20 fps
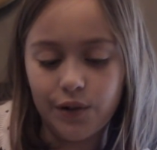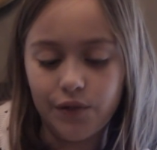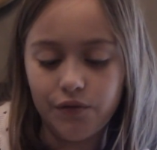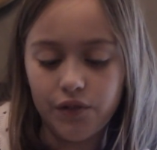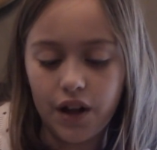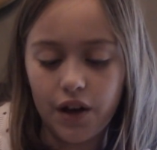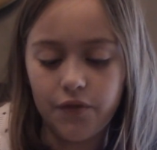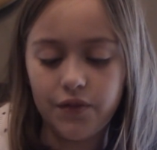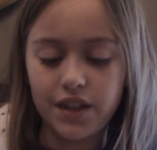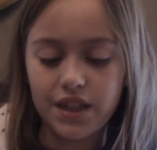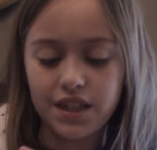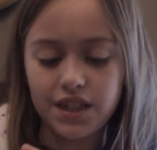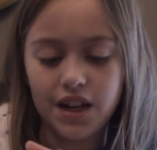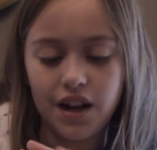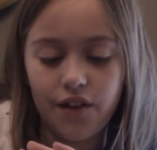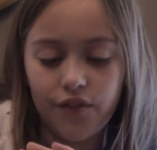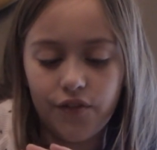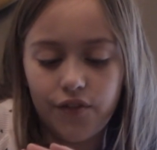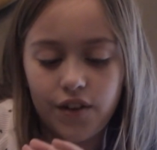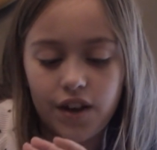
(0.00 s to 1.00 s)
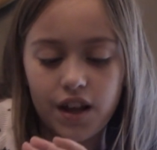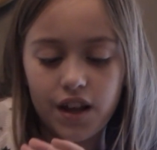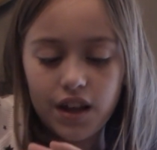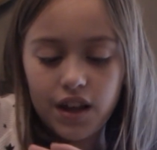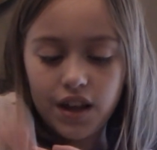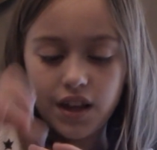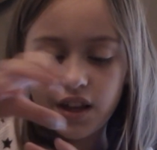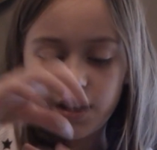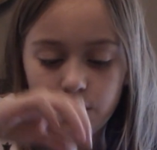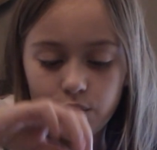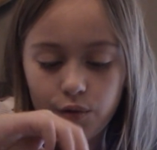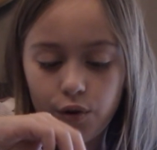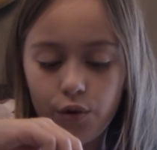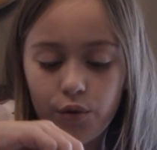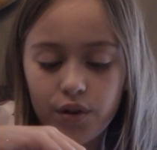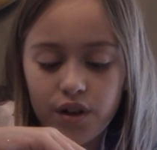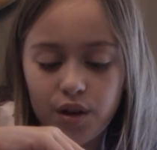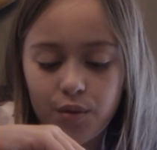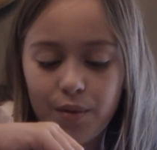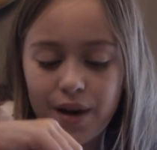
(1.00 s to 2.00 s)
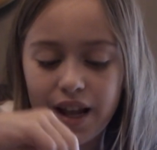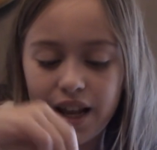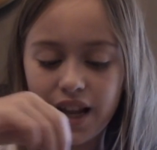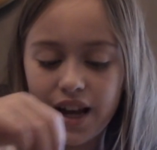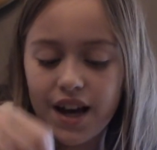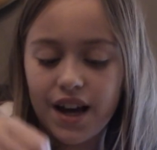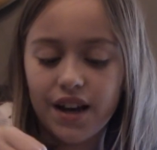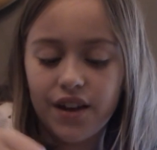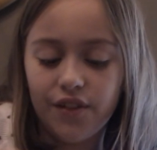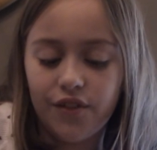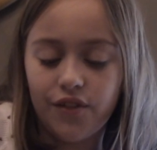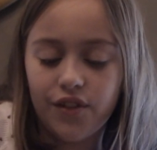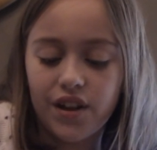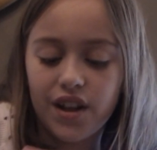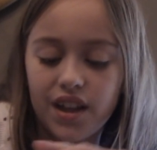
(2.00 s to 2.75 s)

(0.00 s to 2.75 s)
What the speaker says: Fluffy stuff ruined my life.